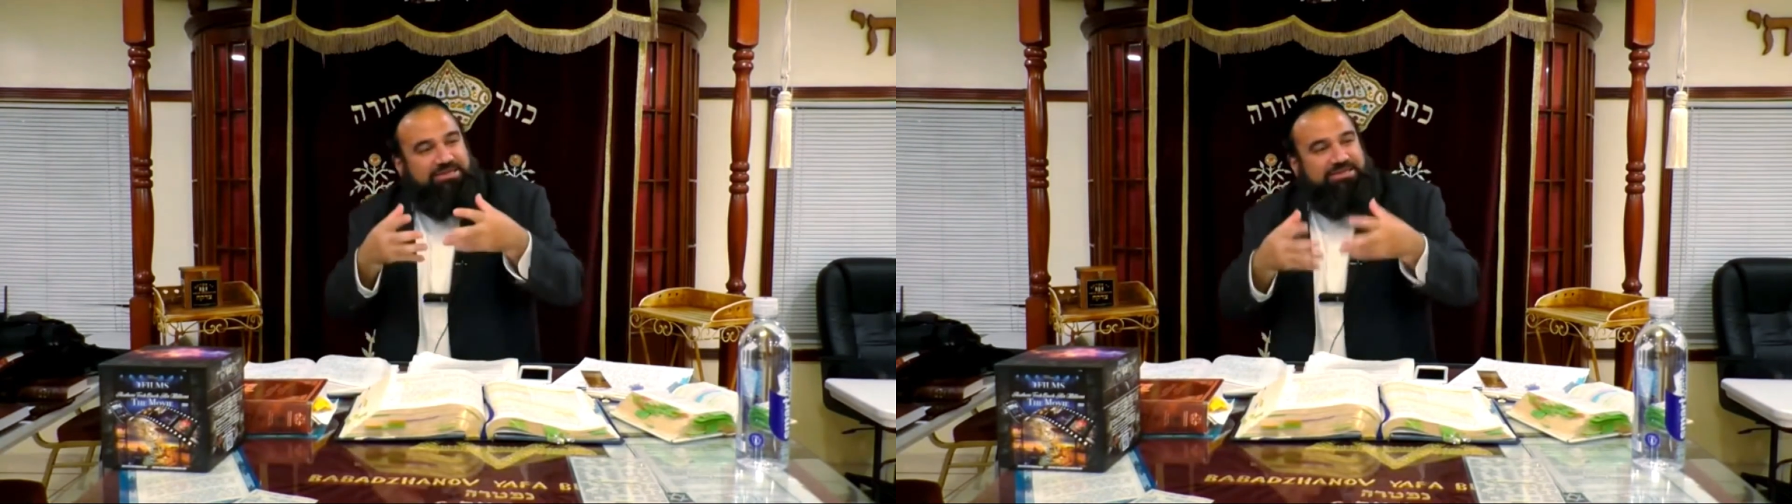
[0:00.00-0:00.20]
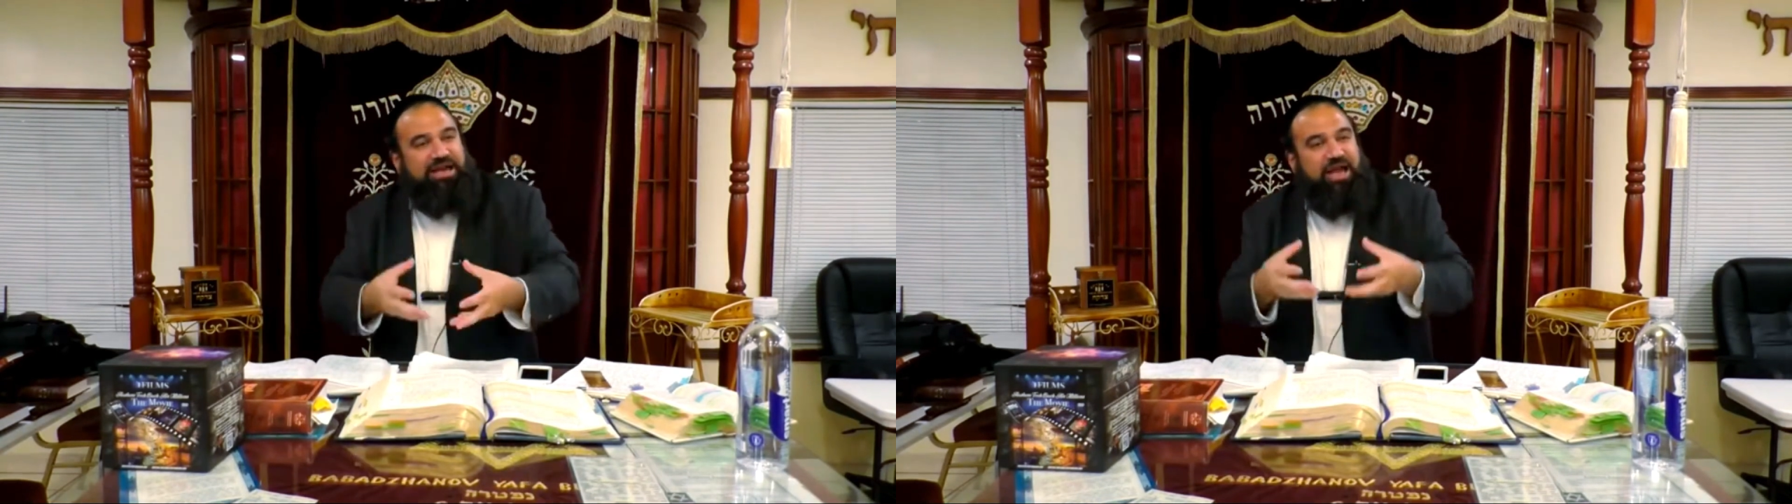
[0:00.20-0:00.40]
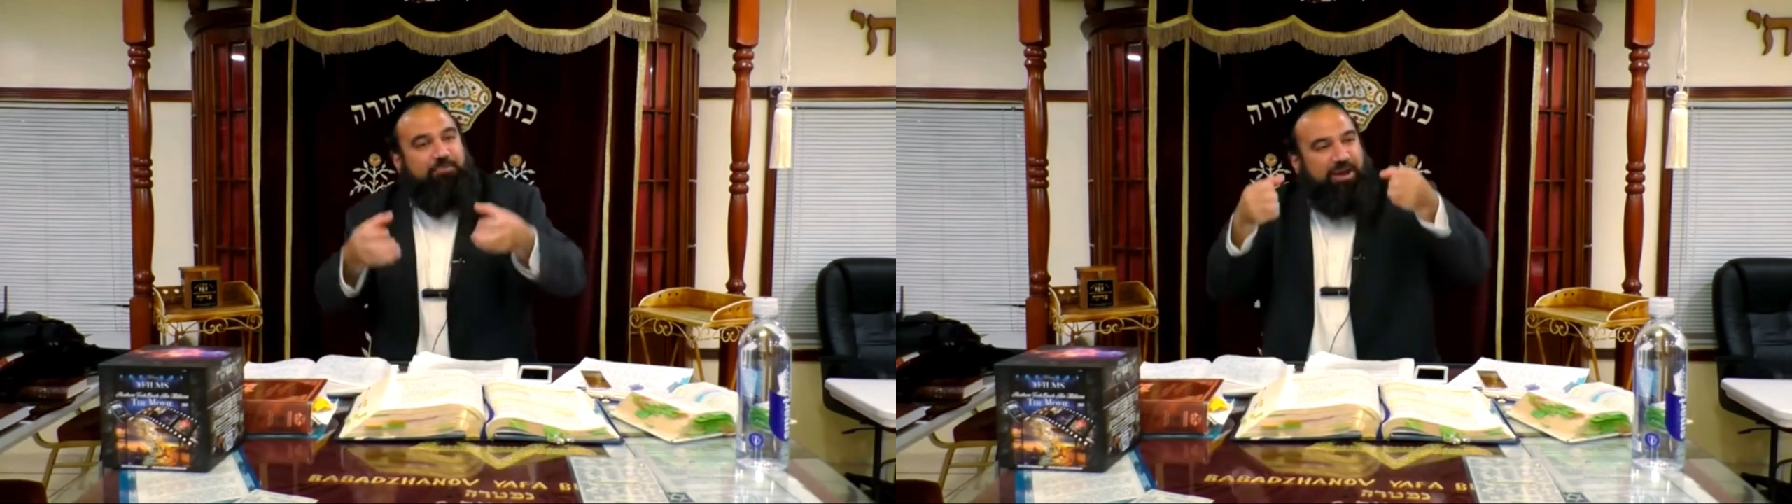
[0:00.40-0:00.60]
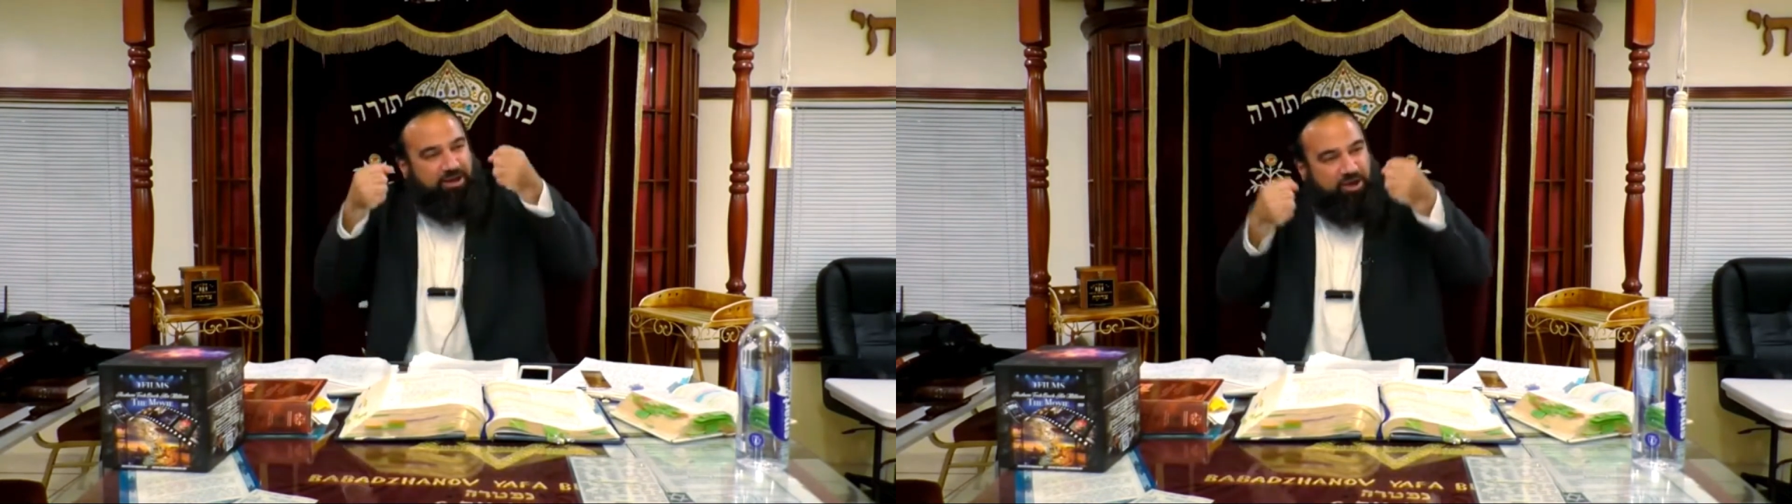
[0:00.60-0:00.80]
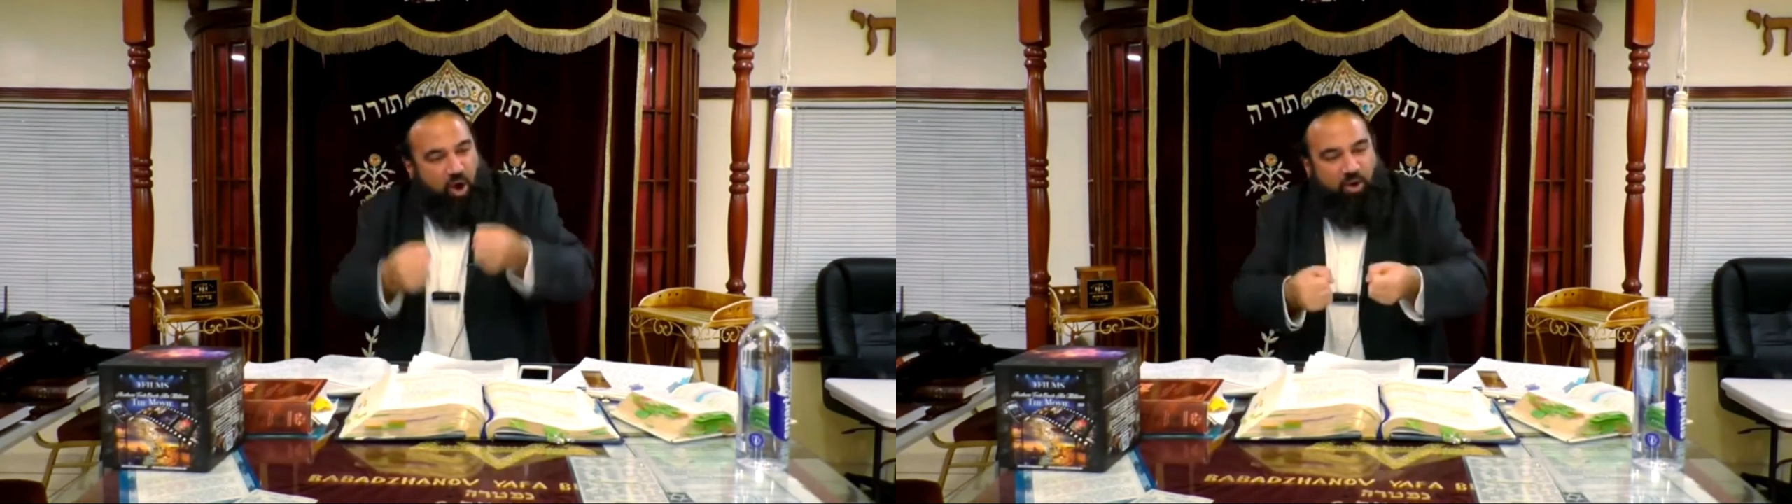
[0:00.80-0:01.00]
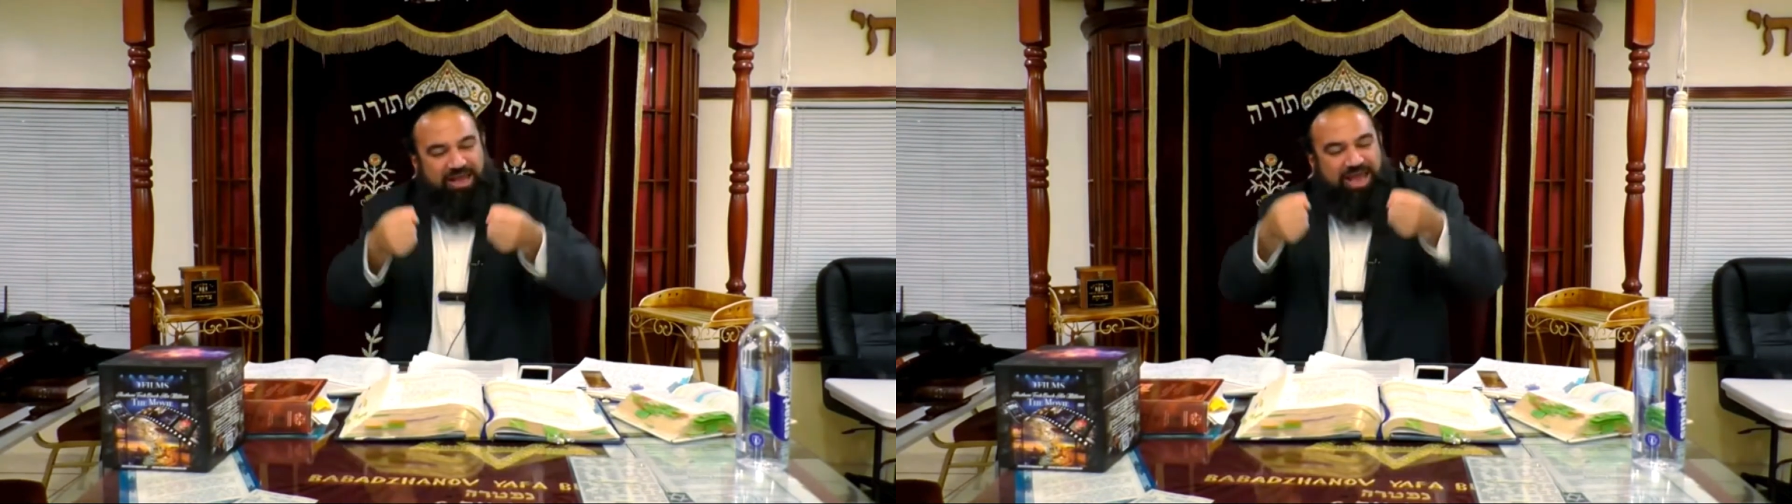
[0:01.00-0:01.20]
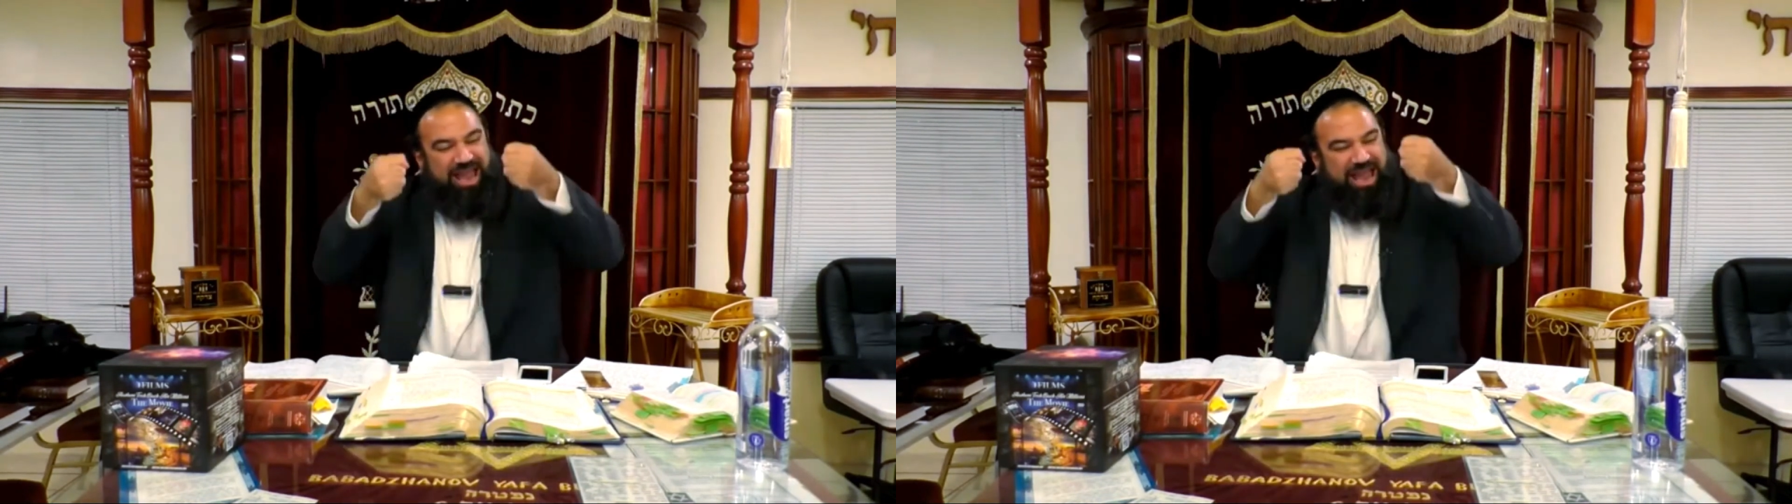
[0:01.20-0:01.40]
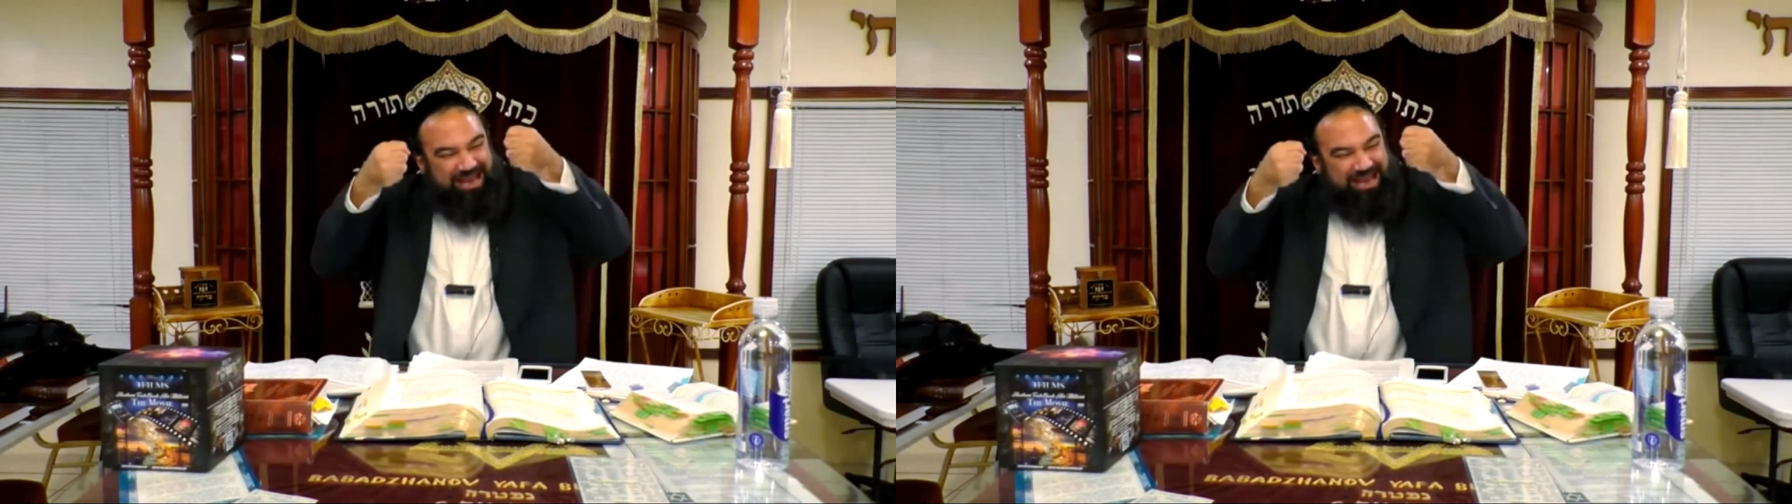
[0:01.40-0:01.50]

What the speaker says: Yisrael by going